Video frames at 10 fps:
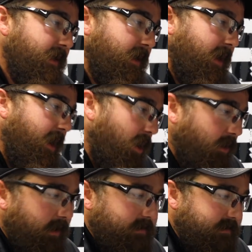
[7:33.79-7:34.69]
uh,
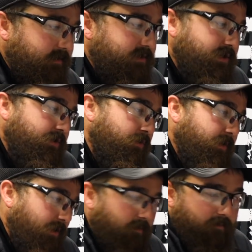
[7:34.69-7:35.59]
argon CO2
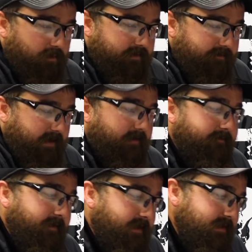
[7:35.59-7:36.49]
with
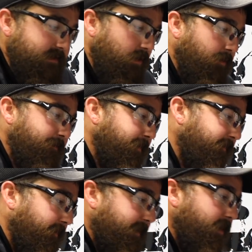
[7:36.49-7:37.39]
045. So
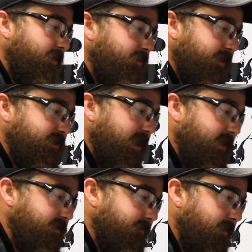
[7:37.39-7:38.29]
from there you can
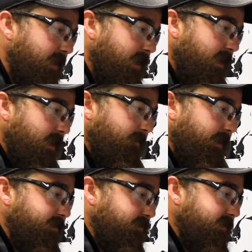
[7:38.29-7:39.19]
change them,
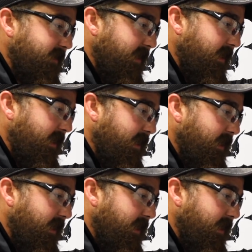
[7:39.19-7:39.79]
but as you see,